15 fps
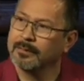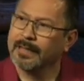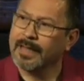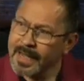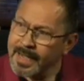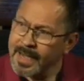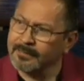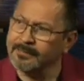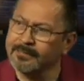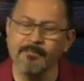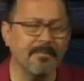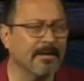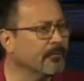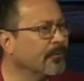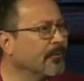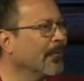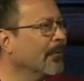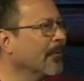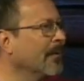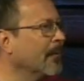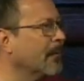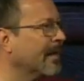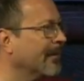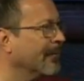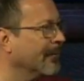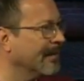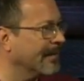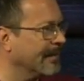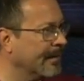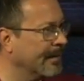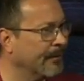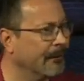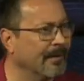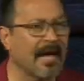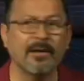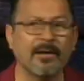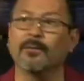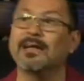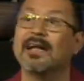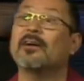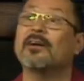Can I submit to authority when I don't, when I don't